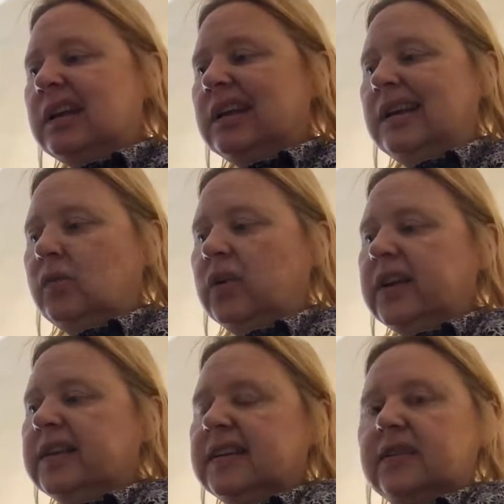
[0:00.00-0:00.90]
Now what
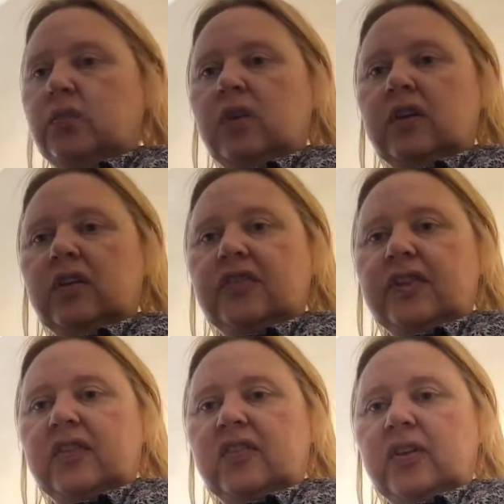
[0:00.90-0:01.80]
I did was
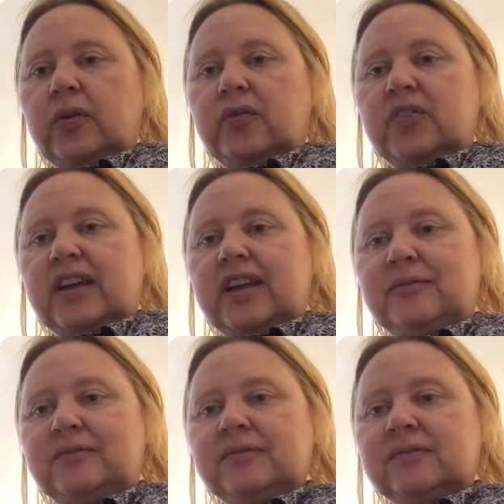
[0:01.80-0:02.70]
I sewed
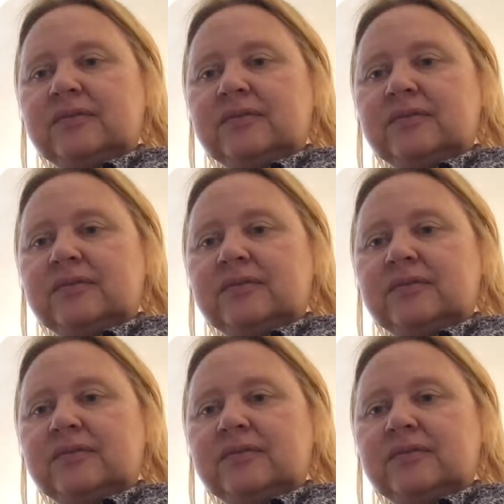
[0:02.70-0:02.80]
down